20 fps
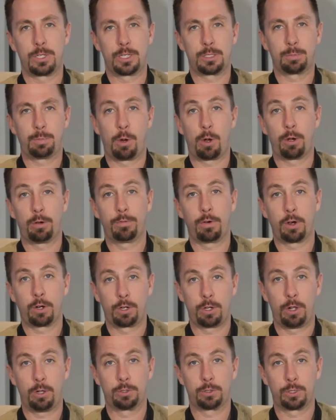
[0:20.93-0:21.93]
That's part of our
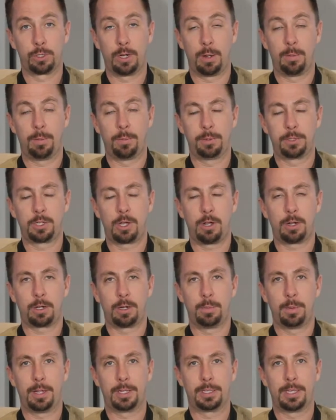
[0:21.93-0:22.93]
culture, and I'm going to be talking
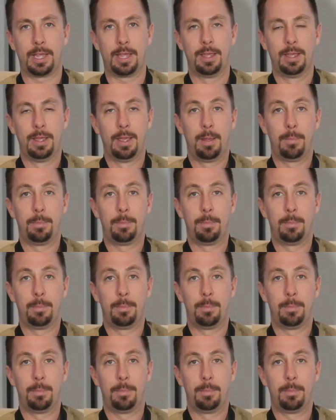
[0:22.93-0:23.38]
about that.